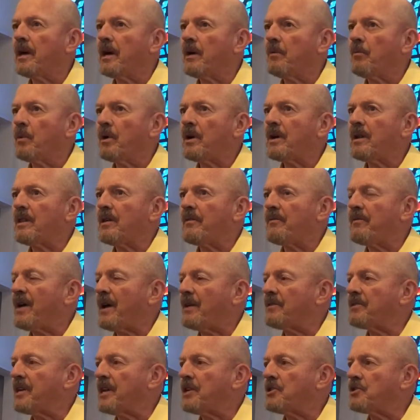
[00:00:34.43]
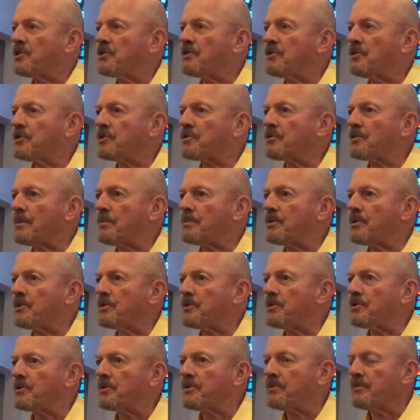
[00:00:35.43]
one of the foundational
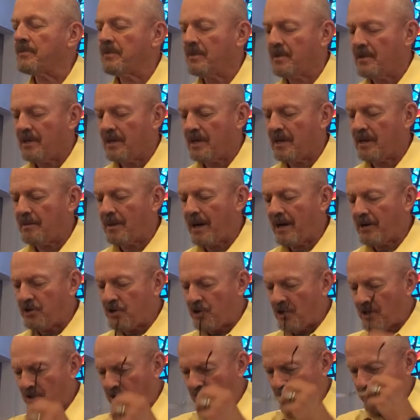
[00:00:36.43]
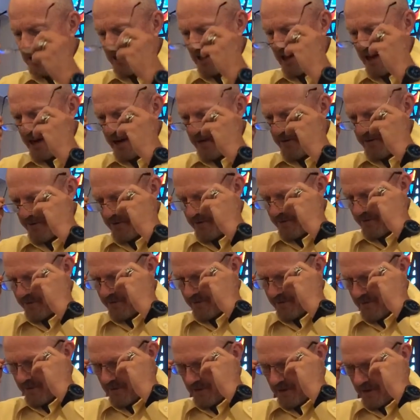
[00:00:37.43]
scriptures about Jesus' life.
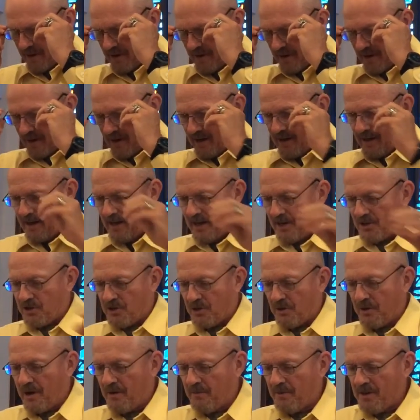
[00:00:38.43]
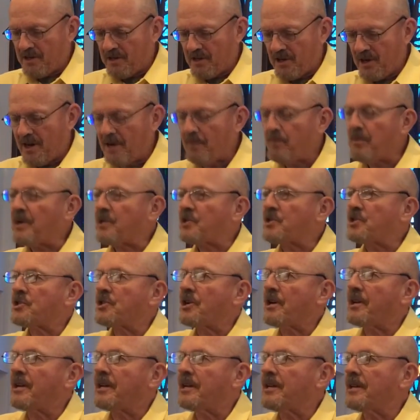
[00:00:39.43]
And so every time we
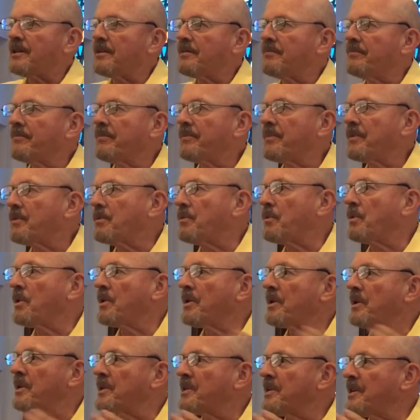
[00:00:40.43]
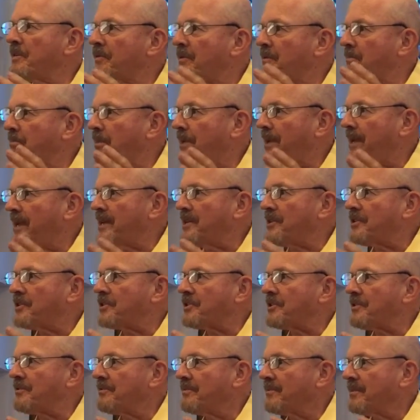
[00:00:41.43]
study it, we're in a different
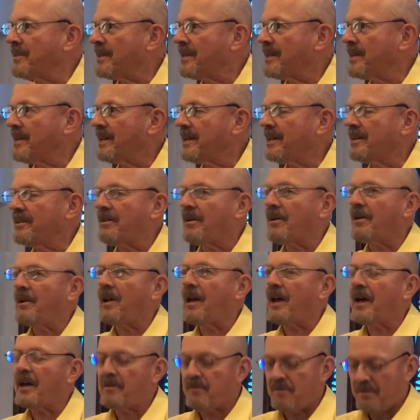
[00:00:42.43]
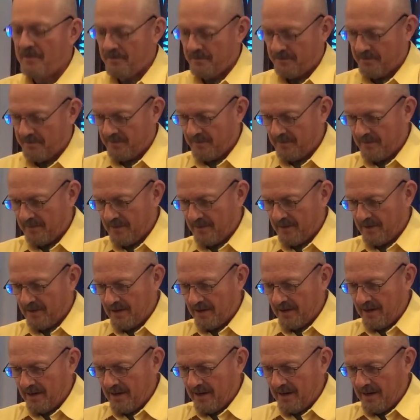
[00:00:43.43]
place in our life.
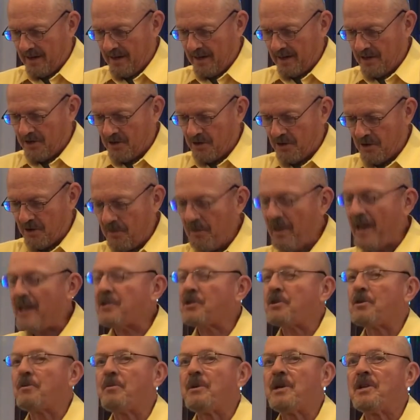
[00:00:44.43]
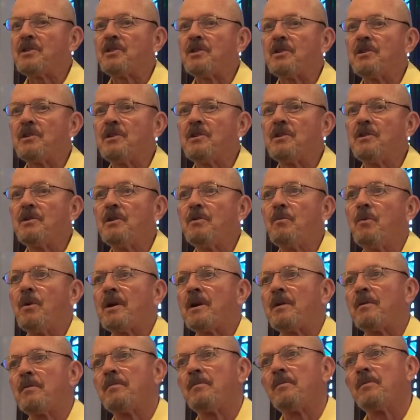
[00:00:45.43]
And so that's the reason you
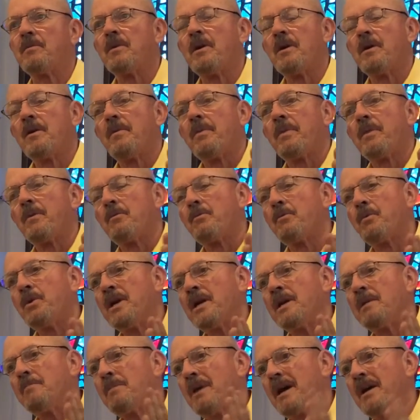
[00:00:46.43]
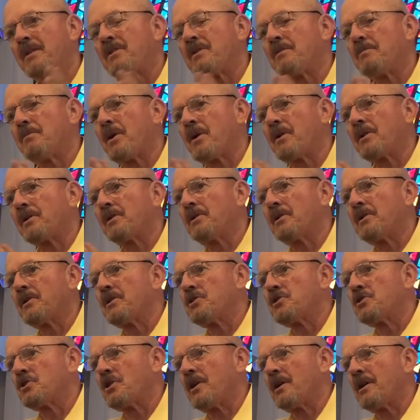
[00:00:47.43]
want to read Matthew, Mark, Luke,
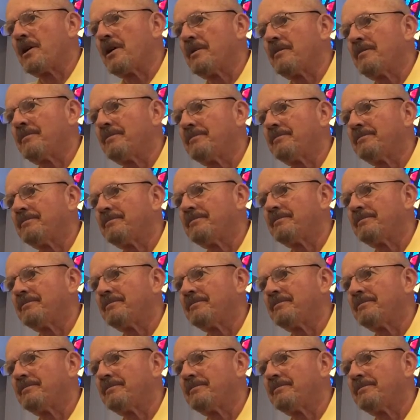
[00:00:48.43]
and John,